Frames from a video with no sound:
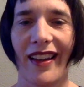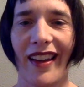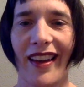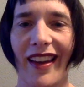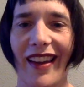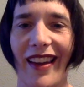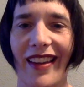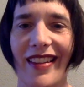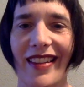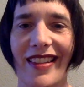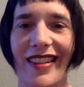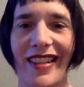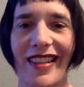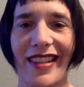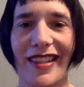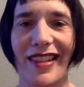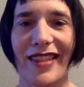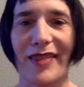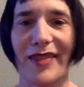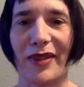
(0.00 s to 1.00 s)
And
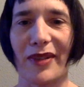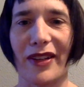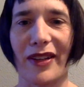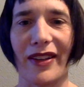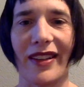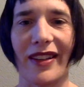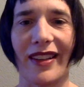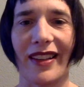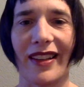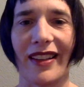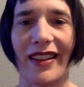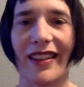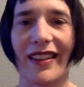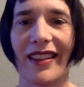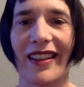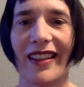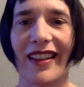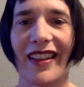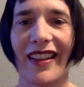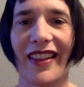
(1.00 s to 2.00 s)
since we are in the,
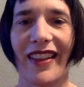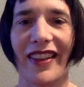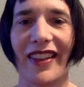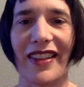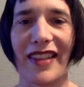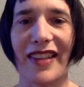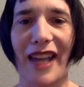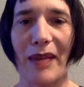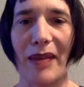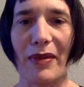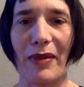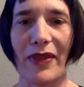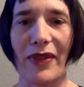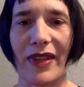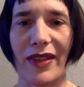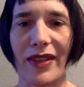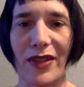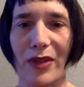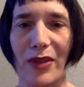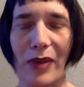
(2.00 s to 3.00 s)
the time of
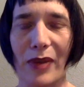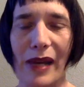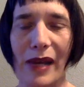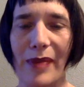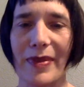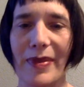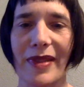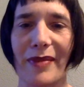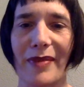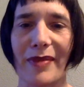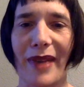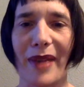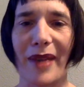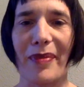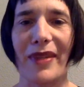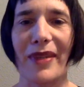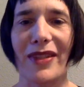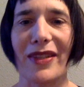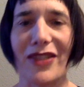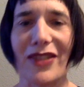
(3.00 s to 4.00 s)
the interwebs, I'm
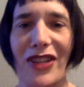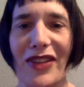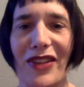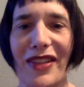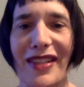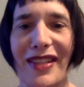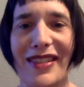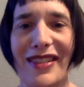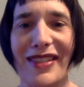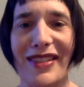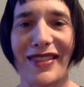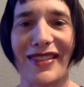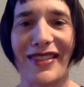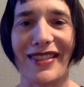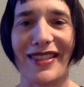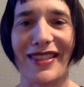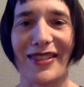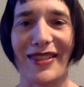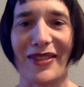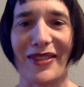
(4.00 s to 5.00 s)
happy to share these st
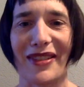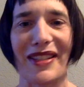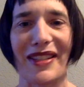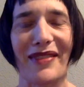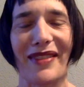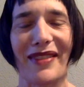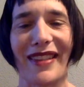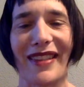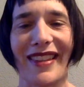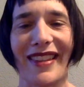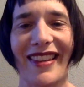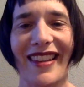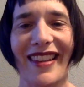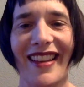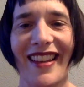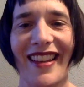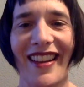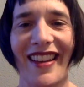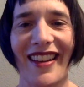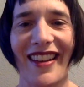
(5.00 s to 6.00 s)
stories with
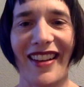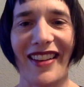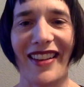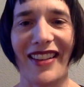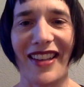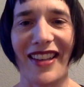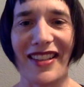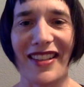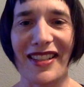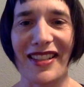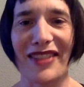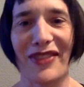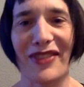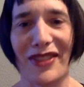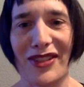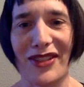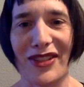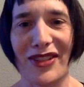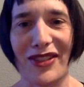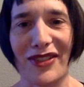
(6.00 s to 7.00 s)
uh, lots of
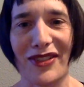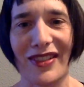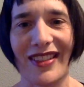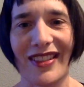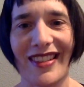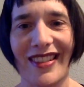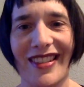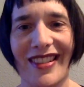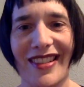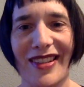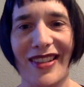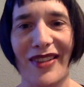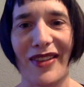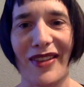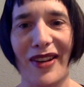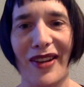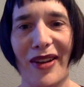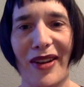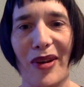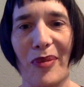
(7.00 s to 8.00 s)
different children. So
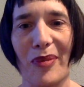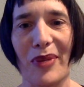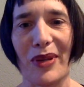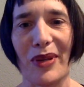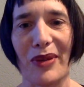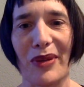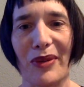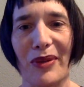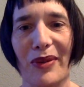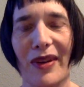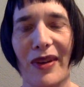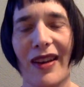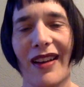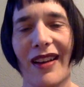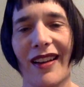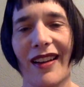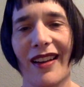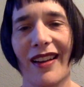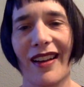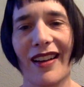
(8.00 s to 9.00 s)
I hope you
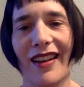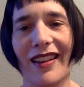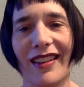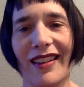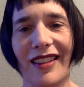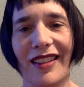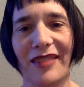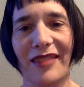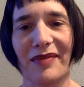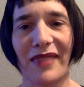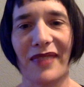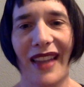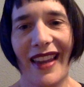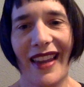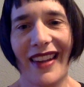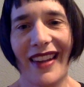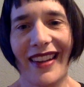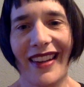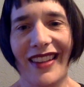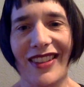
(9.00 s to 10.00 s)
uh,
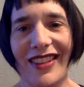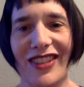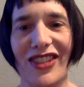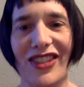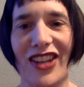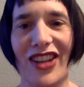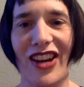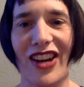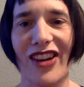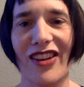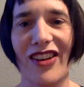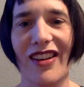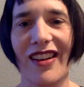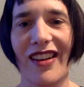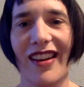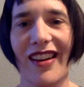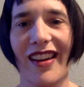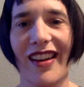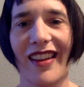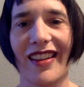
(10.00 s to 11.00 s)
like and
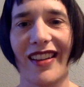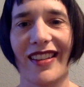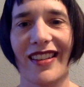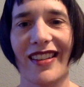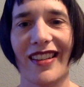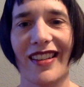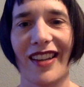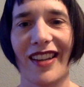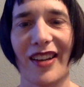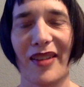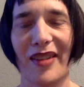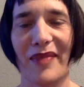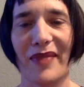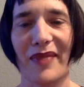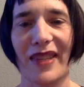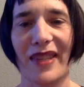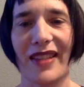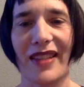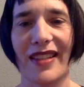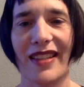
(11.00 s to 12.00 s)
share and um,
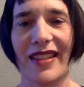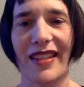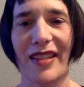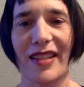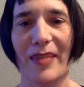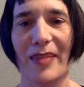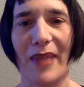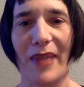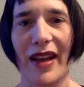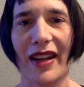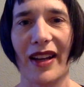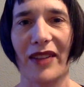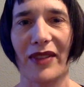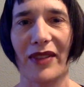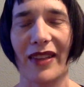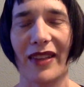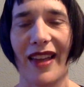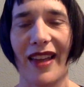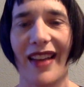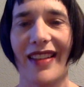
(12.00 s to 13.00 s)
get to sit back and
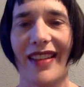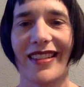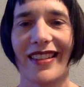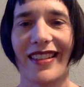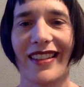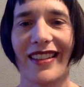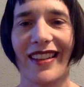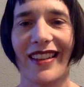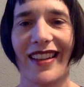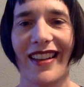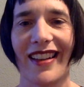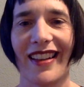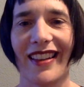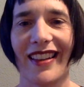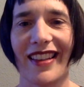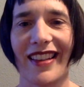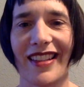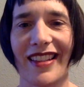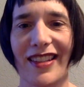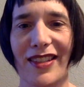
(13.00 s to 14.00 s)
relax and
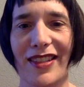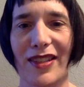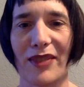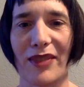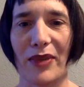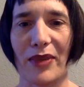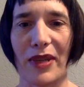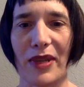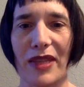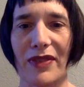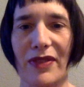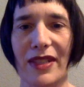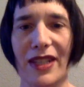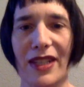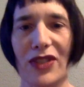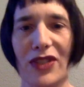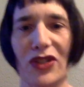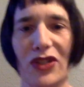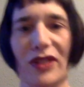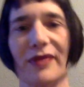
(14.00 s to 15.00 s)
listen to the voice of a
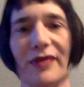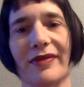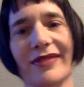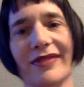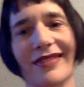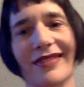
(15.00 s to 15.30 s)
teacher.